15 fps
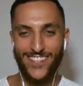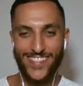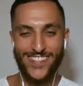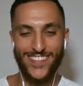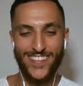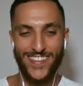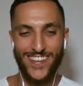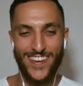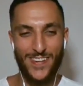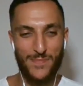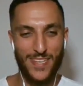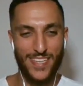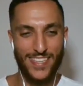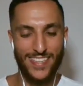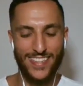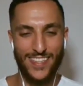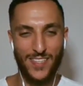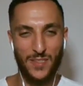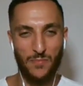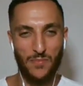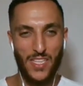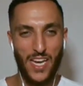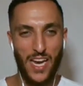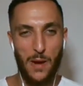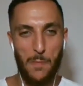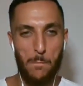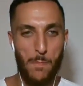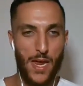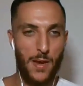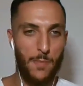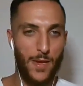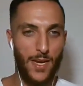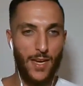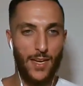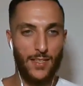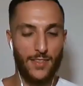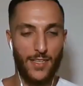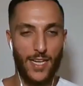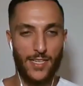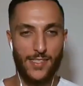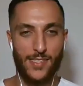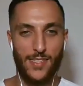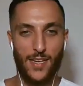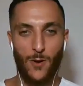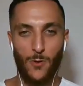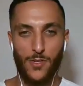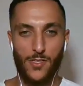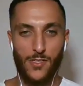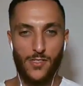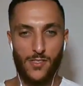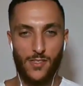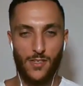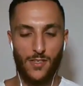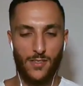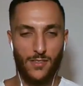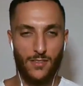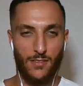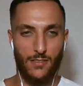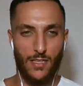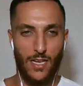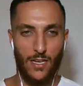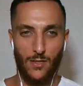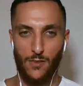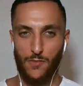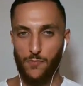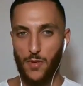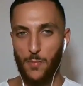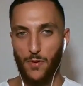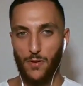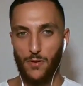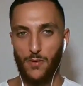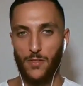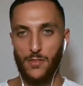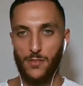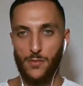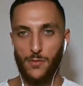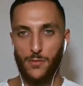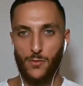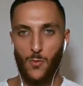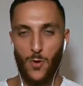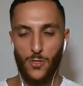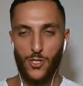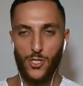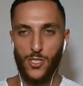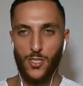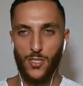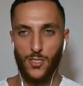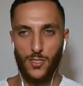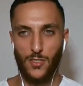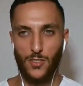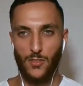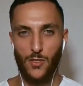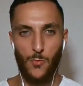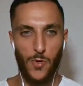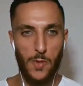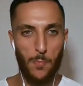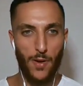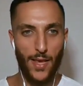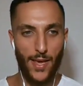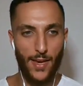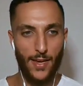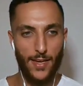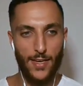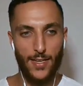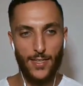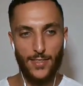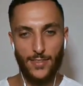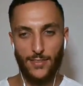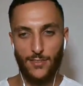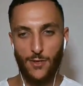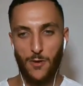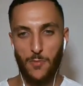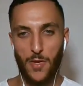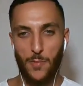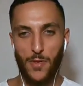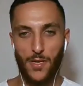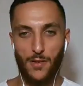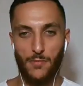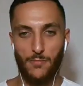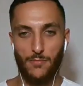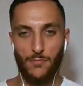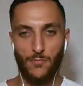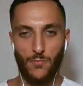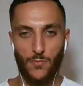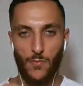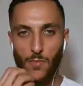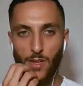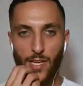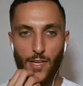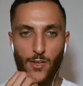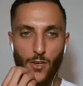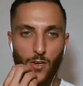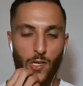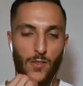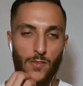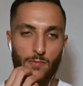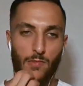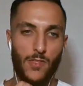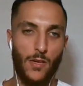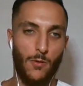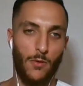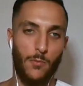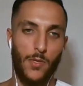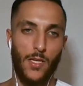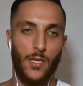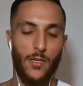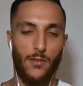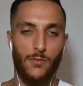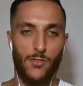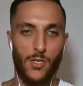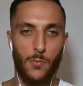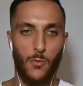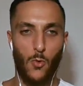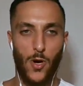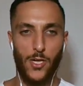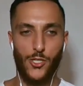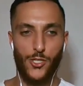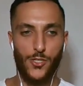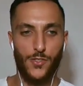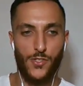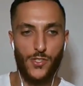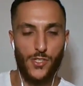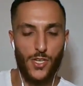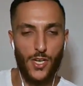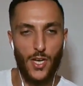going on, but maybe in the next hours, a lot of people are going to watch the replay. So maybe later on there will be some questions.